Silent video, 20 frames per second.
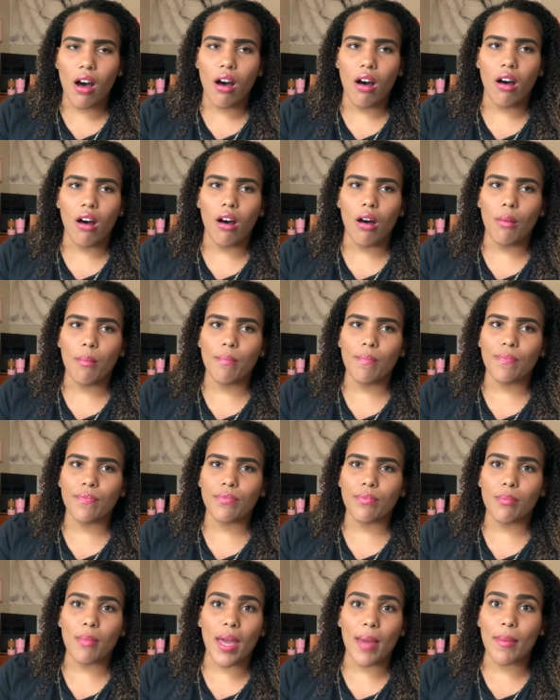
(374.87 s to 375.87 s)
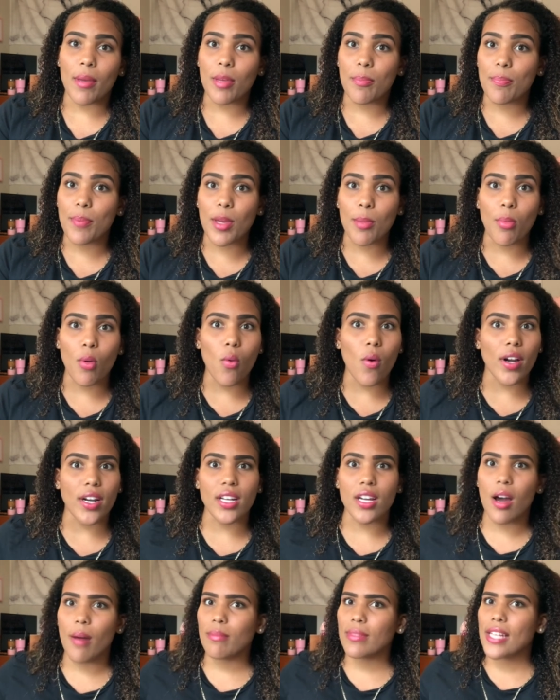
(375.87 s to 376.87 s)
Um, maybe people want
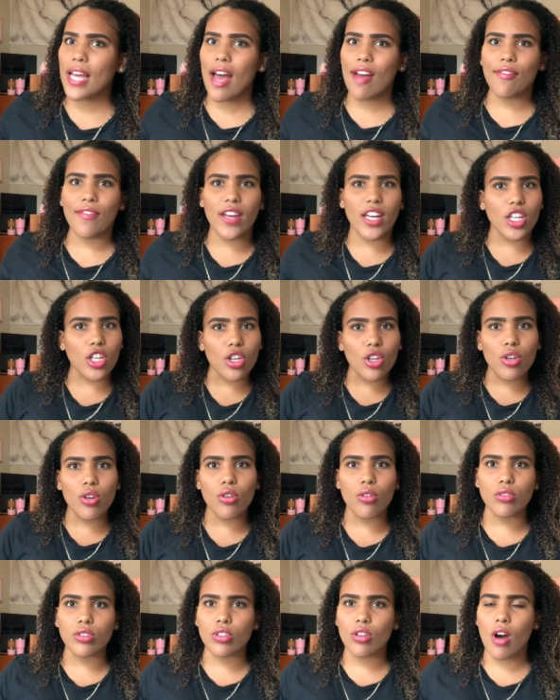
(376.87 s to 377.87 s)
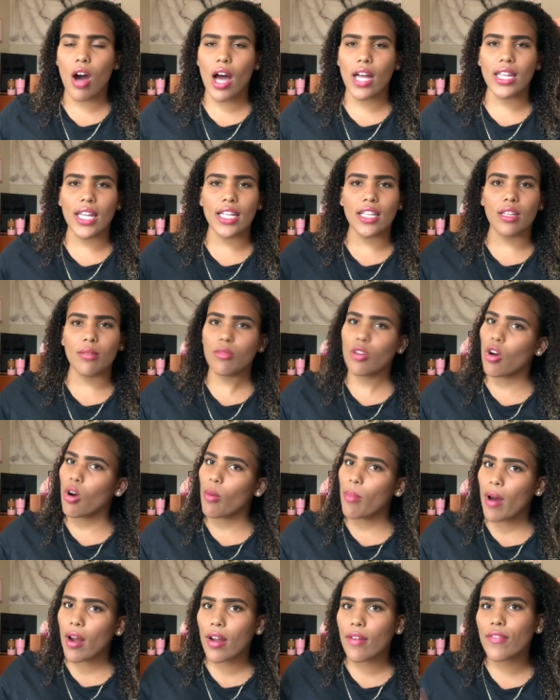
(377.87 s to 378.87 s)
to come to FAU so I let them know
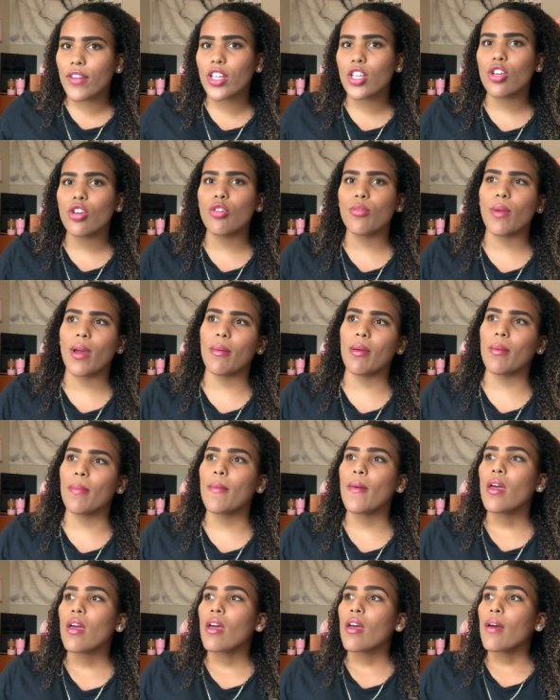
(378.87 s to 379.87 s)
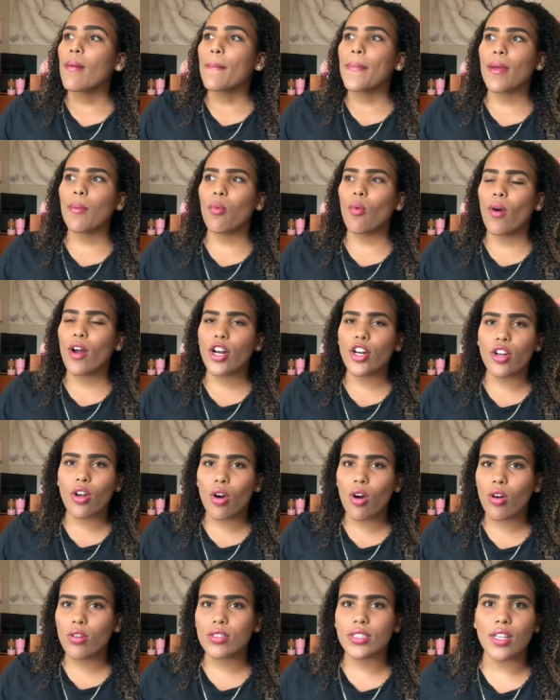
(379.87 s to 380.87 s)
about FAU. Maybe people want to
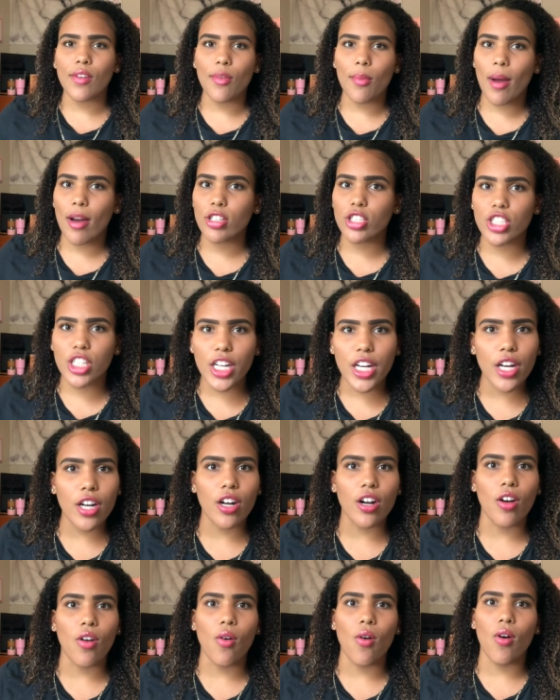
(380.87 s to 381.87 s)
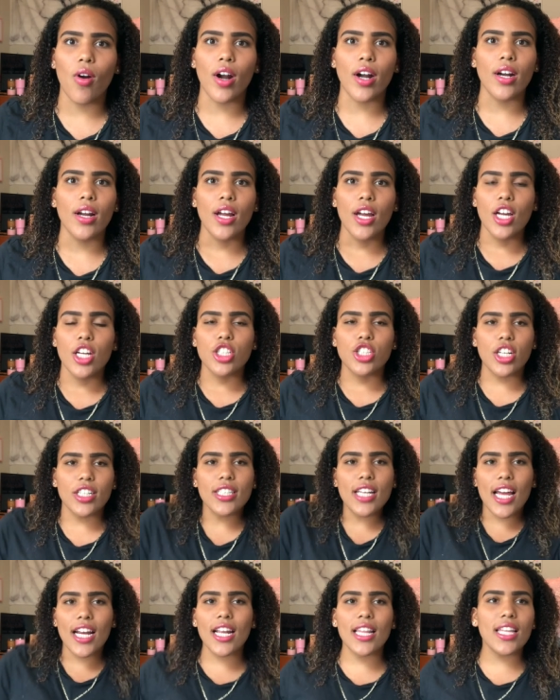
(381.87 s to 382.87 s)
know stuff about cheer or
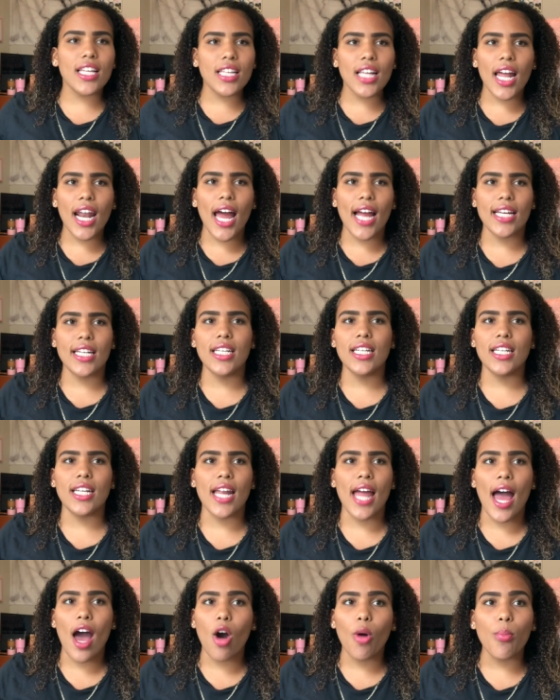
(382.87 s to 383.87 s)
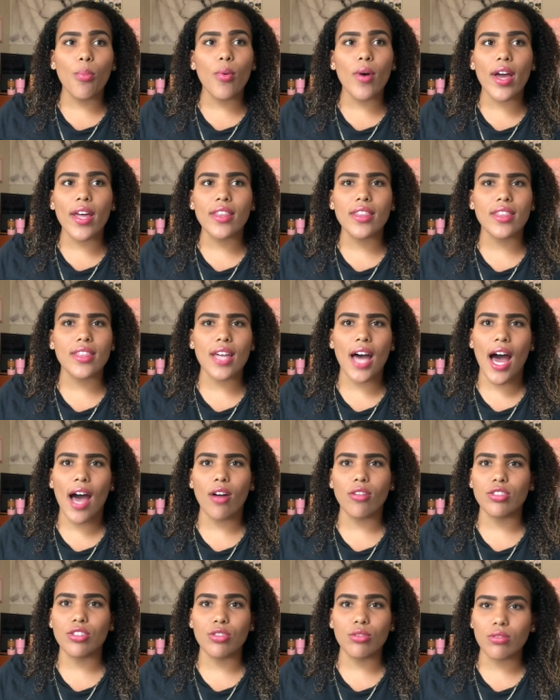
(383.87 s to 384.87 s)
just anything that I could help with,
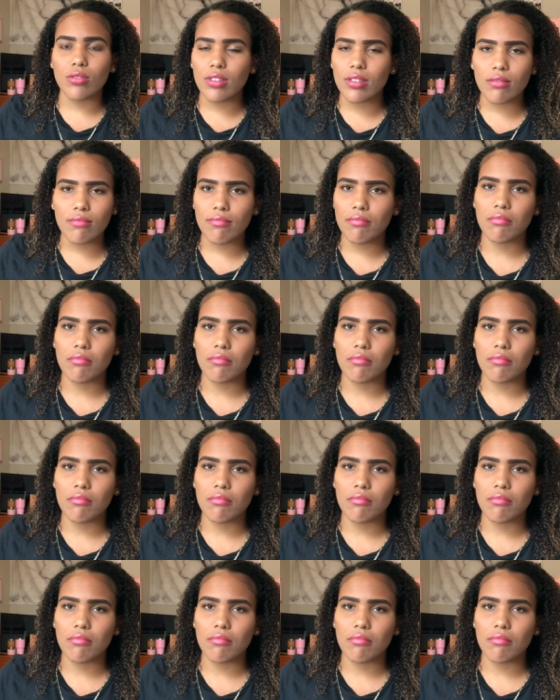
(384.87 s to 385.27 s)
I'll do